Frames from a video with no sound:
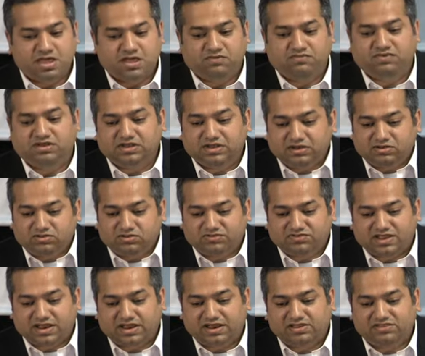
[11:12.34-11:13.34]
We did those
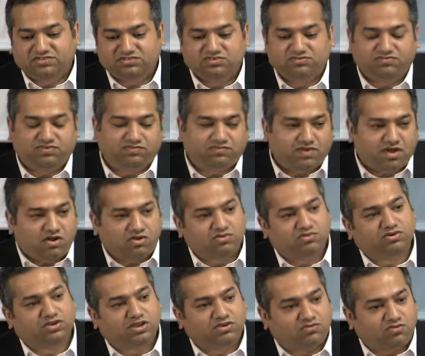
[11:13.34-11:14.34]
analyses, we found,
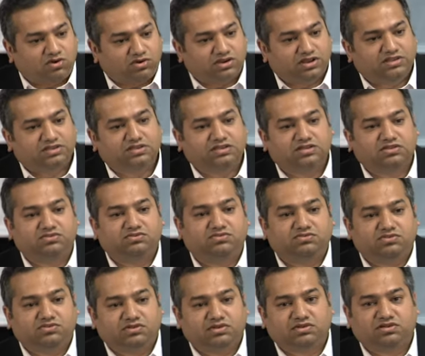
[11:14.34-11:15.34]
okay, what are the
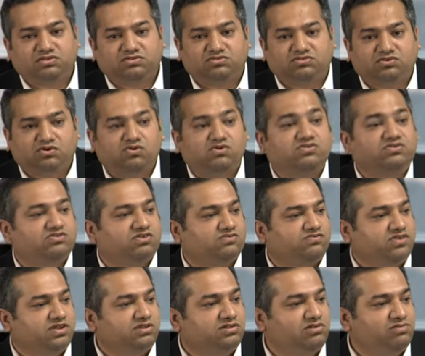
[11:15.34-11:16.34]
zones of
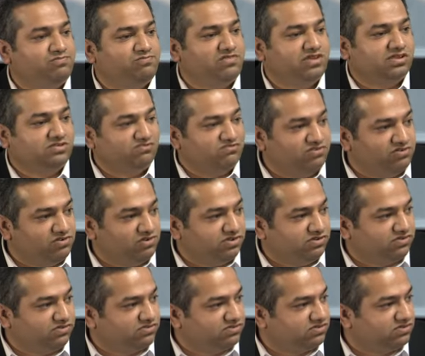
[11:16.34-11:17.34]

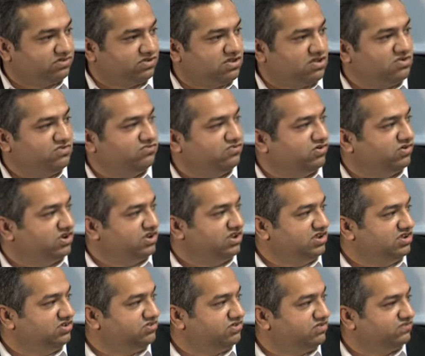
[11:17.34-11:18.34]
influence for
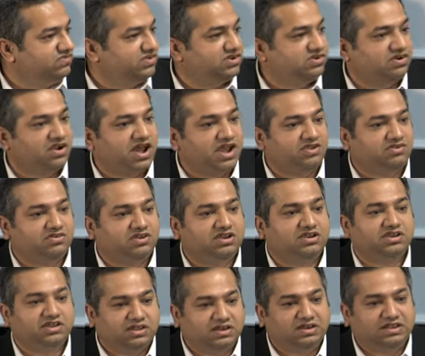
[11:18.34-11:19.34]
each of the CRA
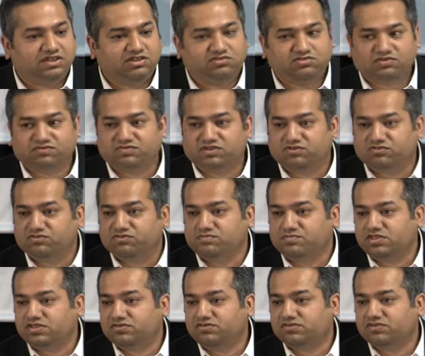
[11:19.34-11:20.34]
unit in each of the room
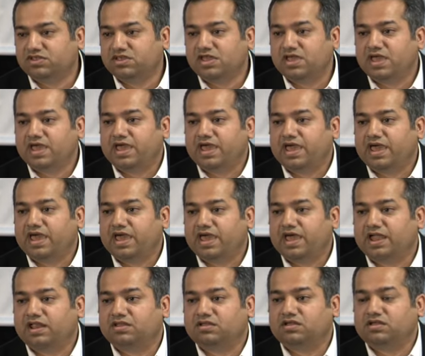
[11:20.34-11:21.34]
is,
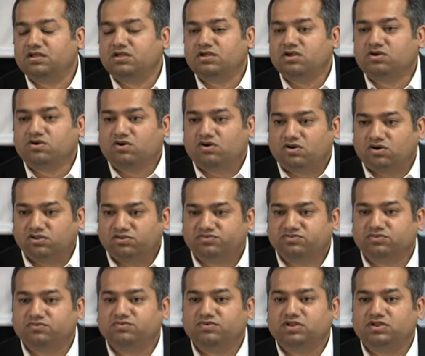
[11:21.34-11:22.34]
and
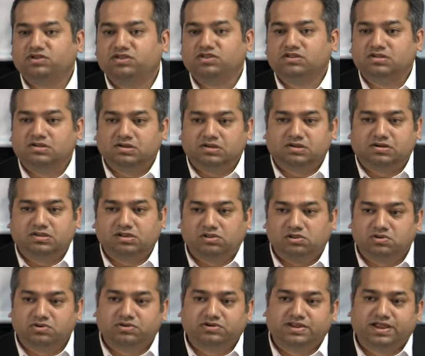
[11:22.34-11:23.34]
also we
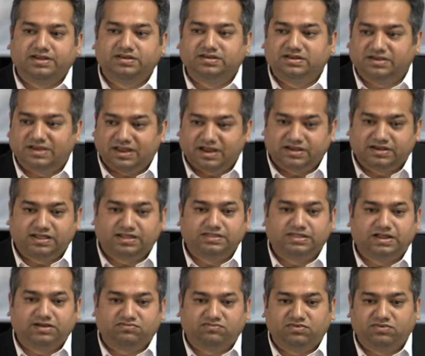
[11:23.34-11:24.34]
looked at the data
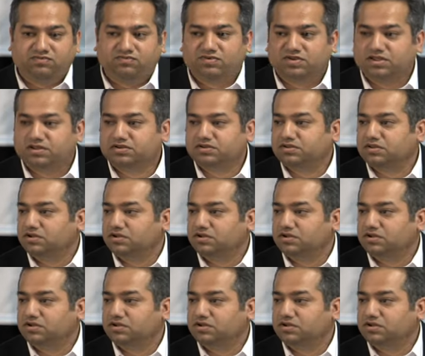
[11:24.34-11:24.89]
that we were